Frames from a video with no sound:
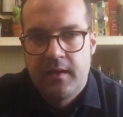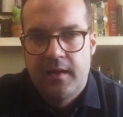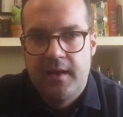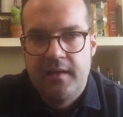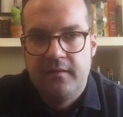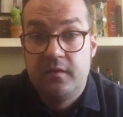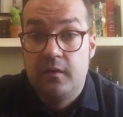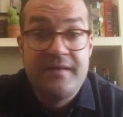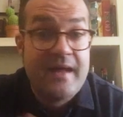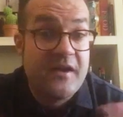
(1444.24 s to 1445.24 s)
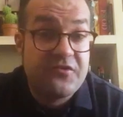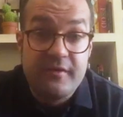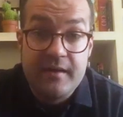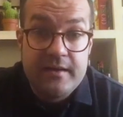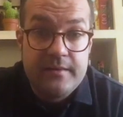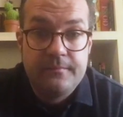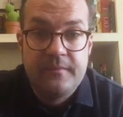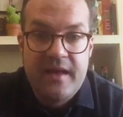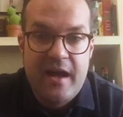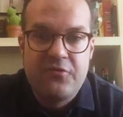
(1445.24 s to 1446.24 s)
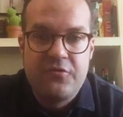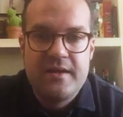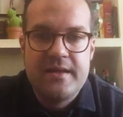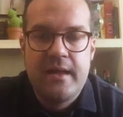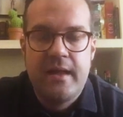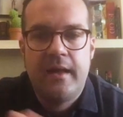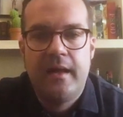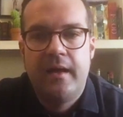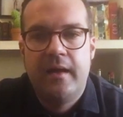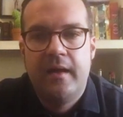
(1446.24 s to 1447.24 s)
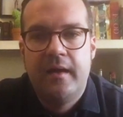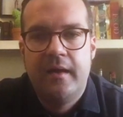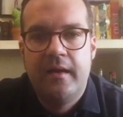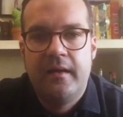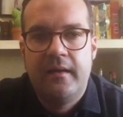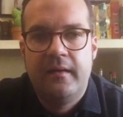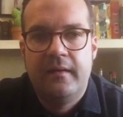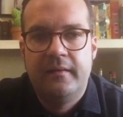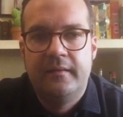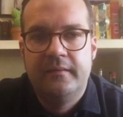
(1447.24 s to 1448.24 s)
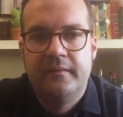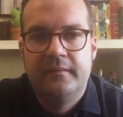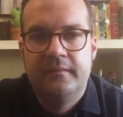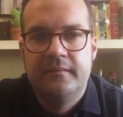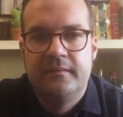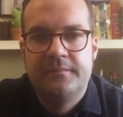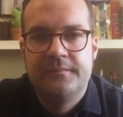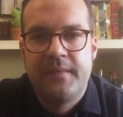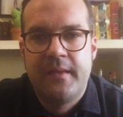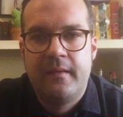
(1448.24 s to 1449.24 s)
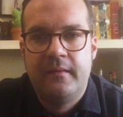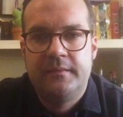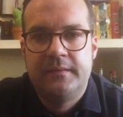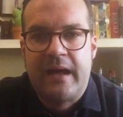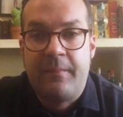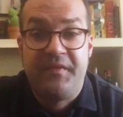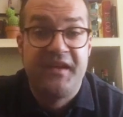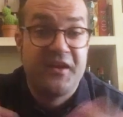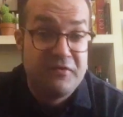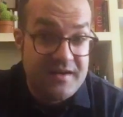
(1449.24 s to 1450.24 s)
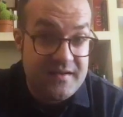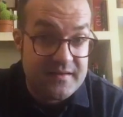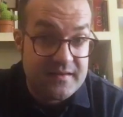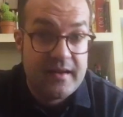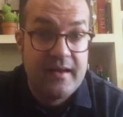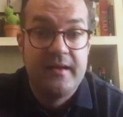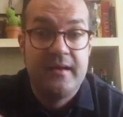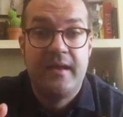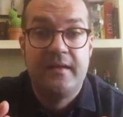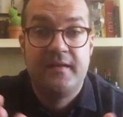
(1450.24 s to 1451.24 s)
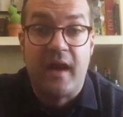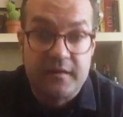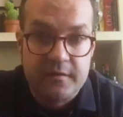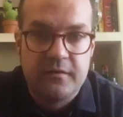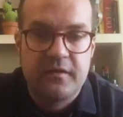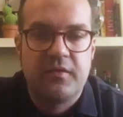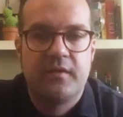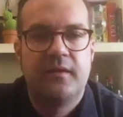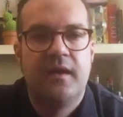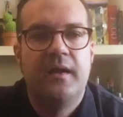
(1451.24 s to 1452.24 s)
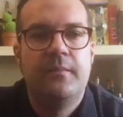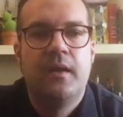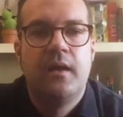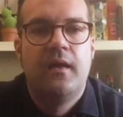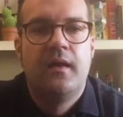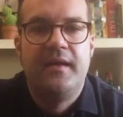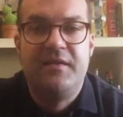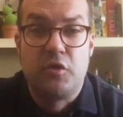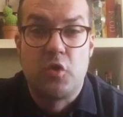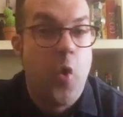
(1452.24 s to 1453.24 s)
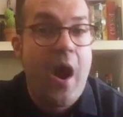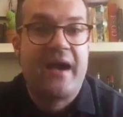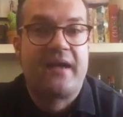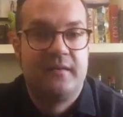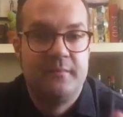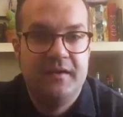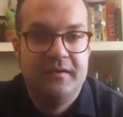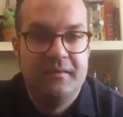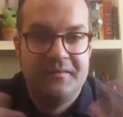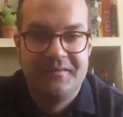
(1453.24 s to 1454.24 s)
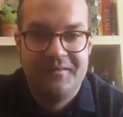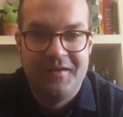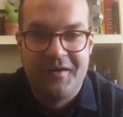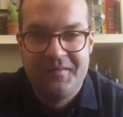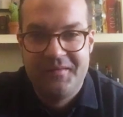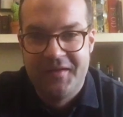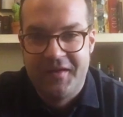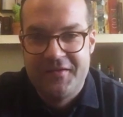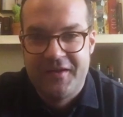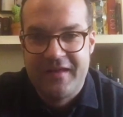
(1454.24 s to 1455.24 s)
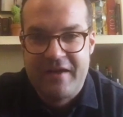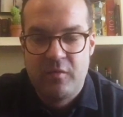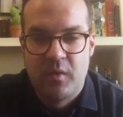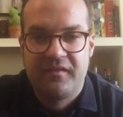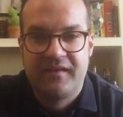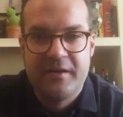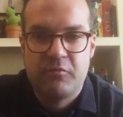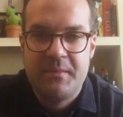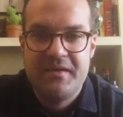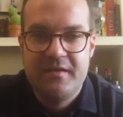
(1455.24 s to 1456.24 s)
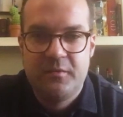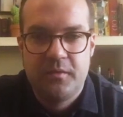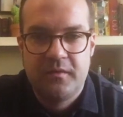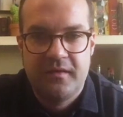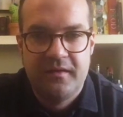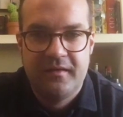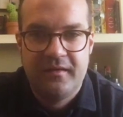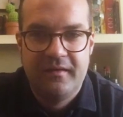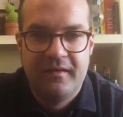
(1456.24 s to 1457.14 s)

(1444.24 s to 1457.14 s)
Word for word: And so naturally, naturally, uh, apothecaries and and doctors of the time, and even quacks. I mean, uh, not, not not everyone selling remedies was a,